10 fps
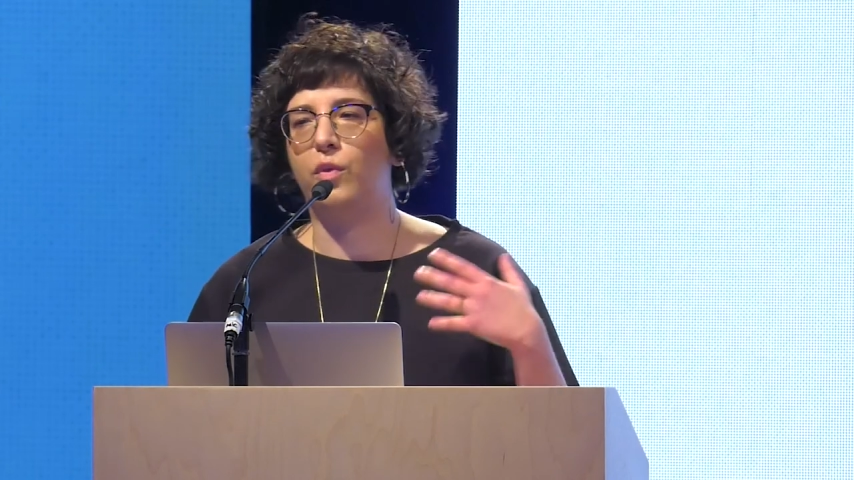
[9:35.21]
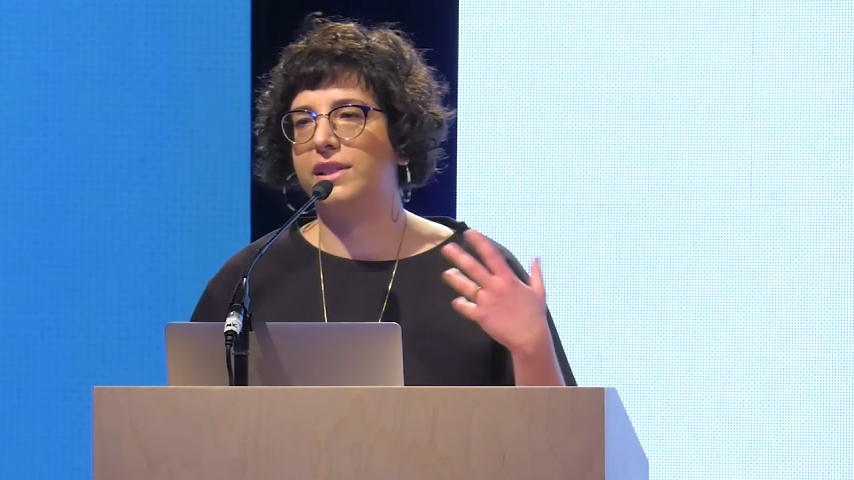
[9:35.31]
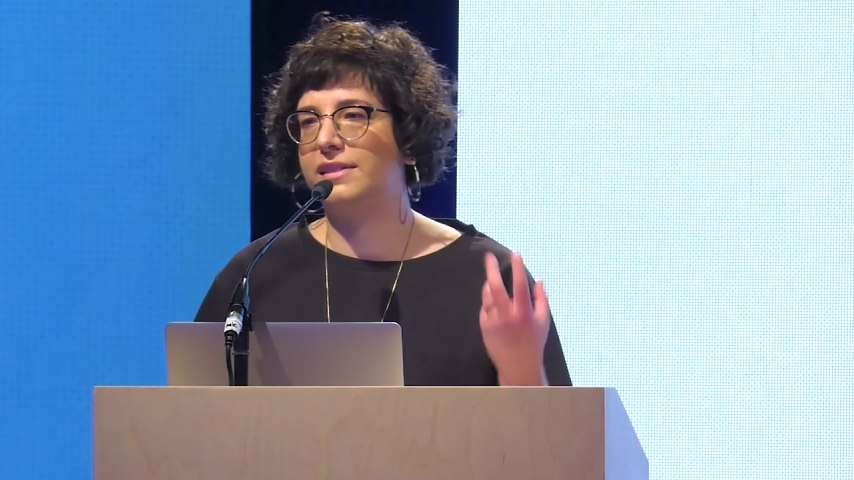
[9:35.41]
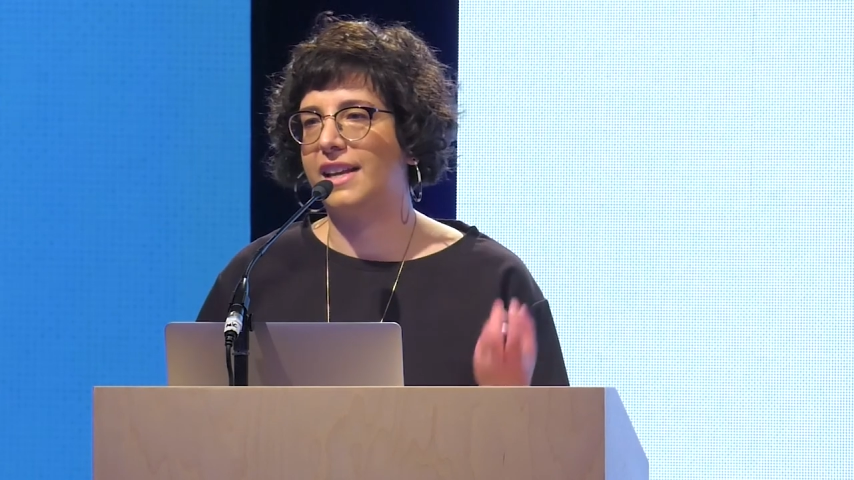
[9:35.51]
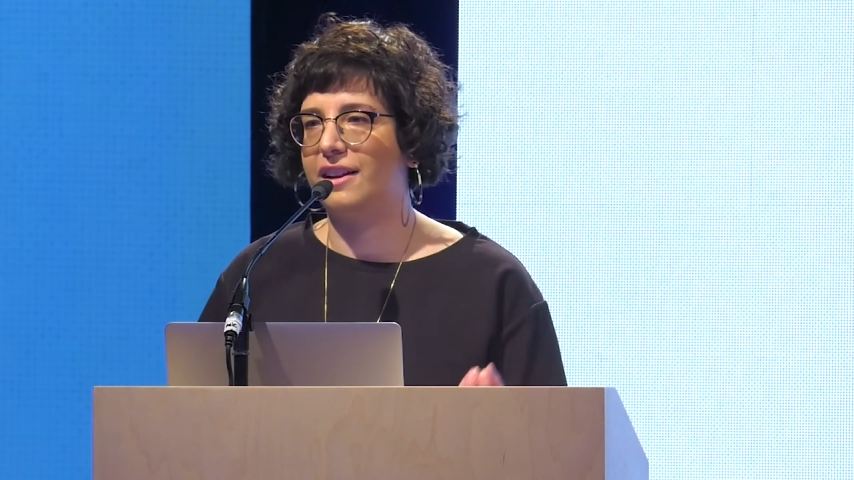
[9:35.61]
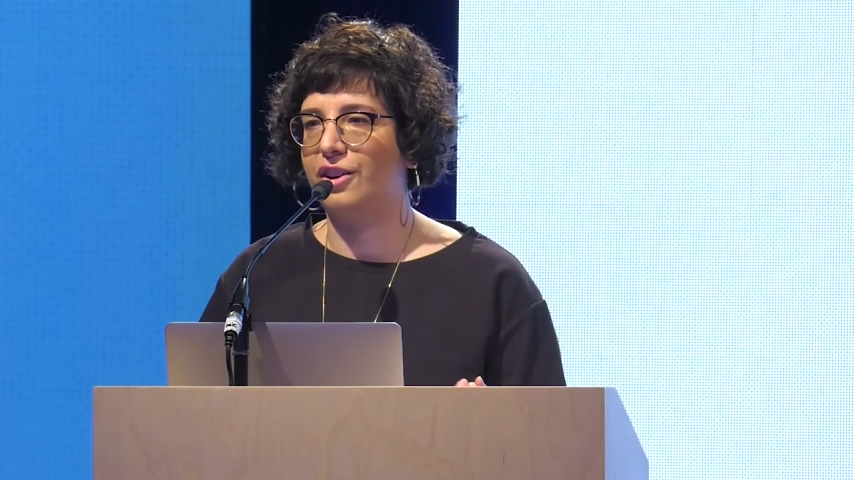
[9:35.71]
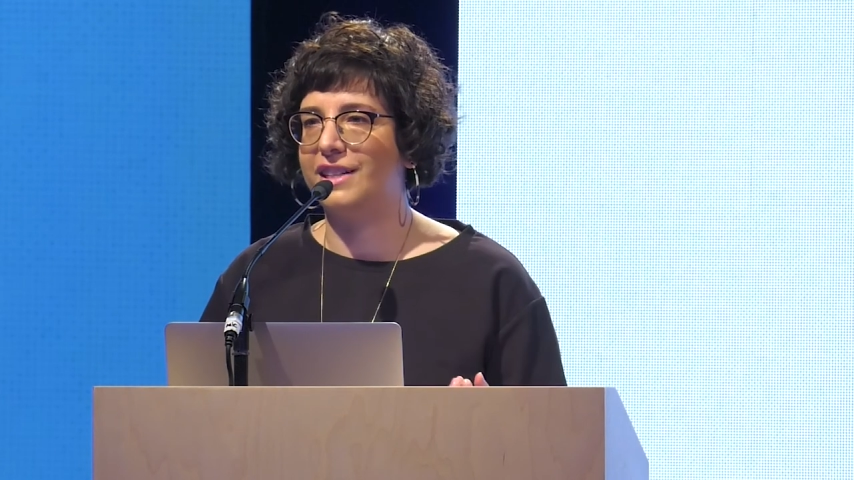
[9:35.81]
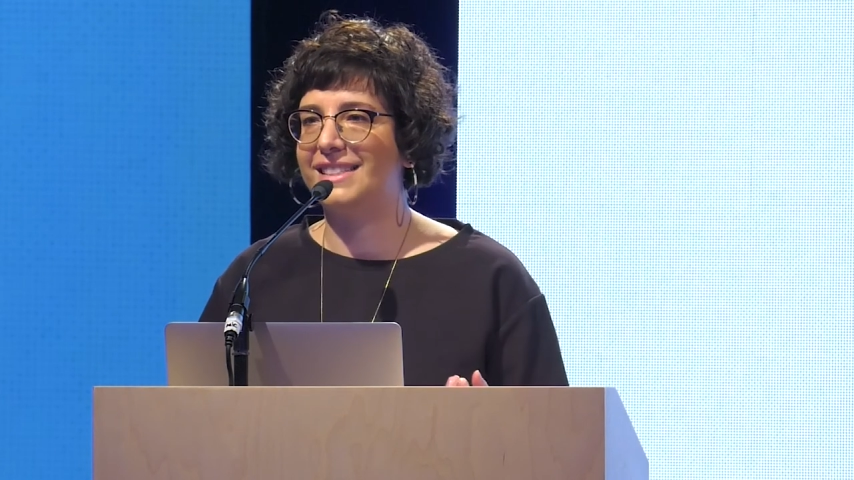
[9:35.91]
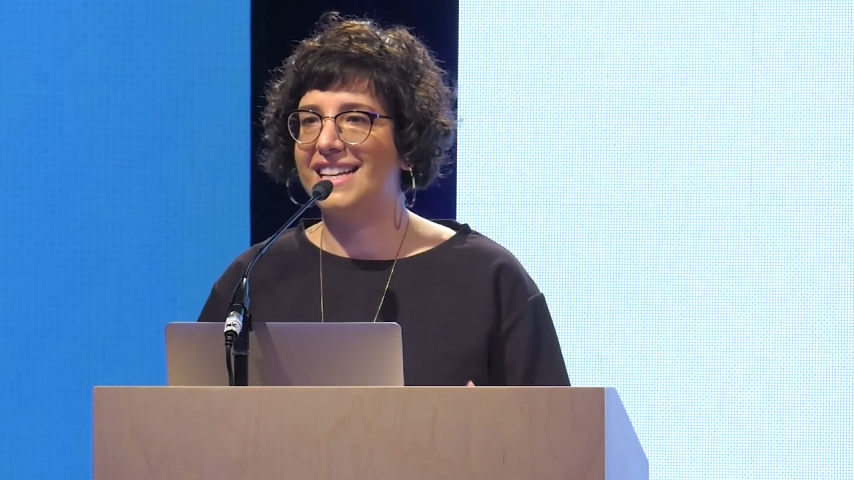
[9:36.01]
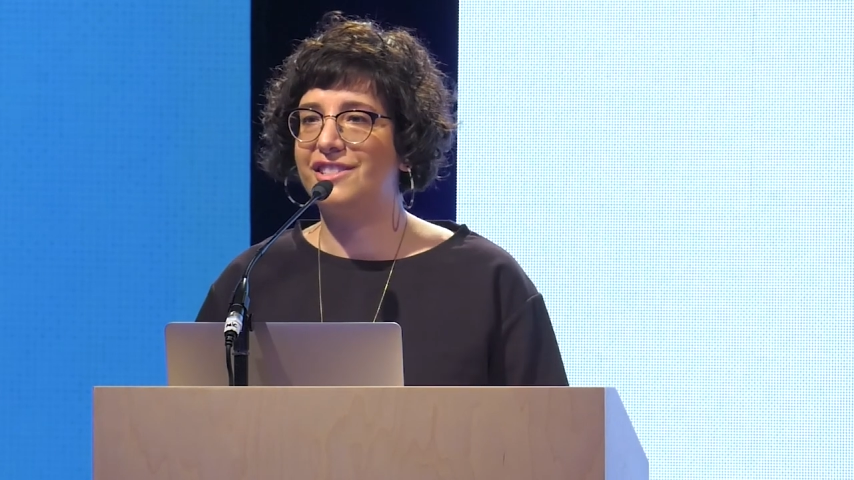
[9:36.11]
what's getting our
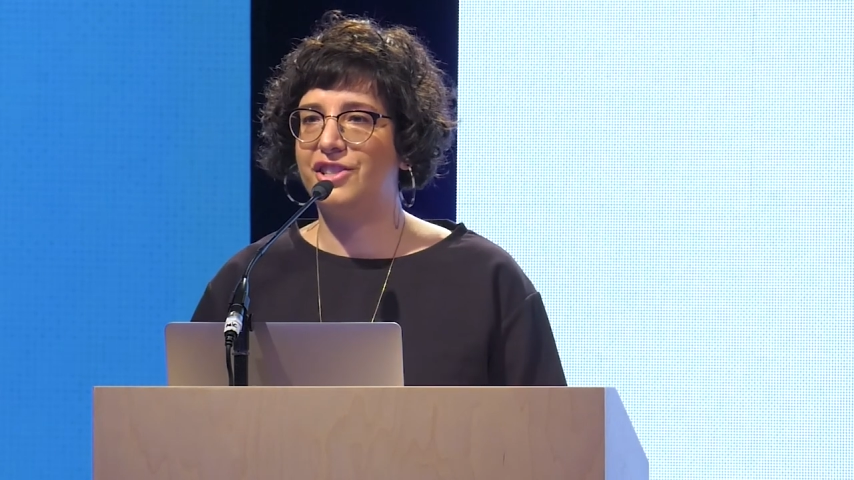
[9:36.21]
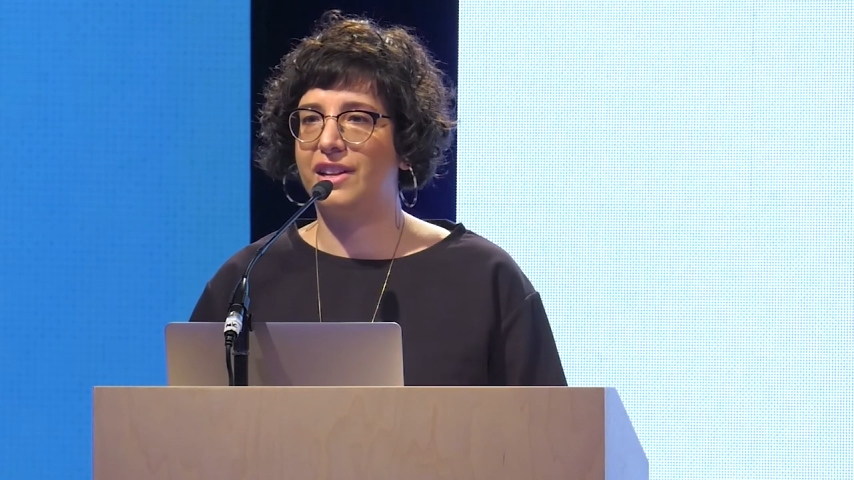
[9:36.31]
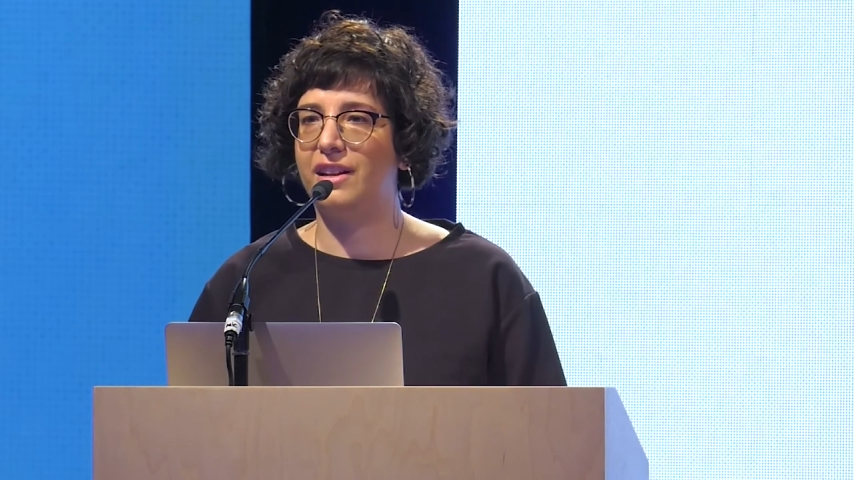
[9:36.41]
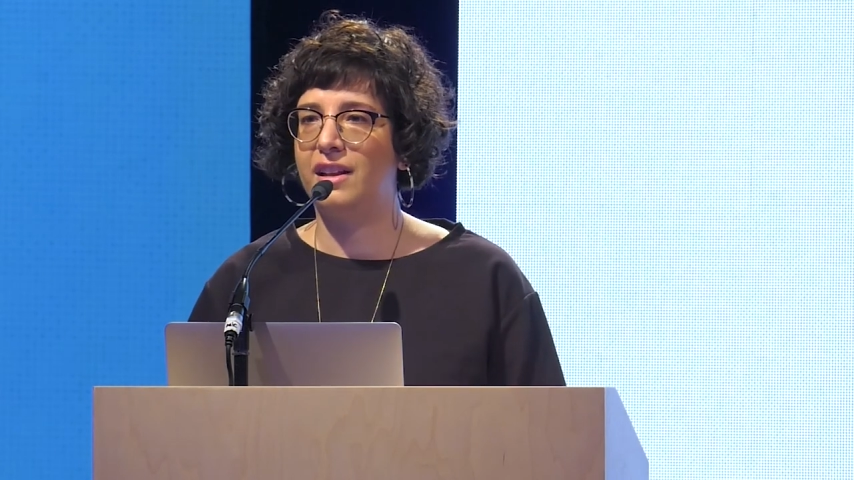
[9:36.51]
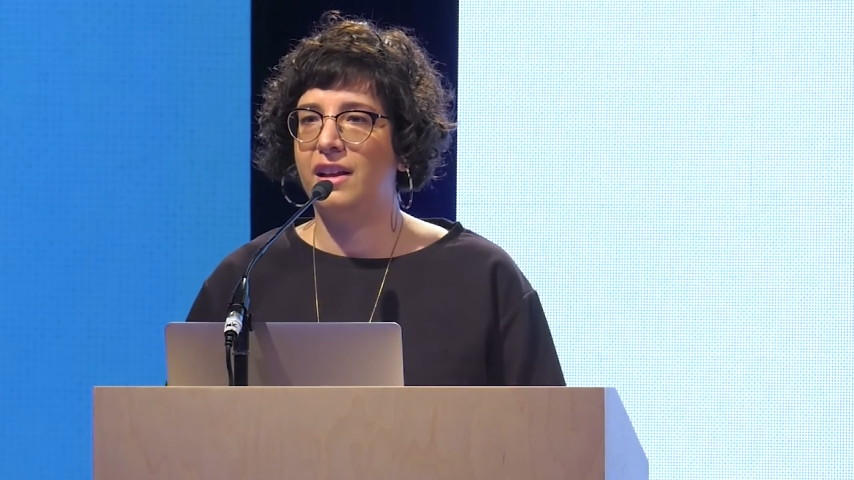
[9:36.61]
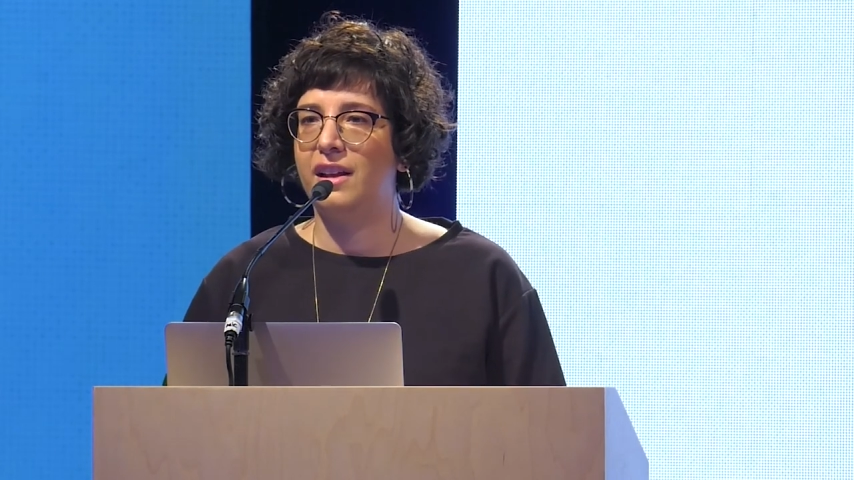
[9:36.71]
attention.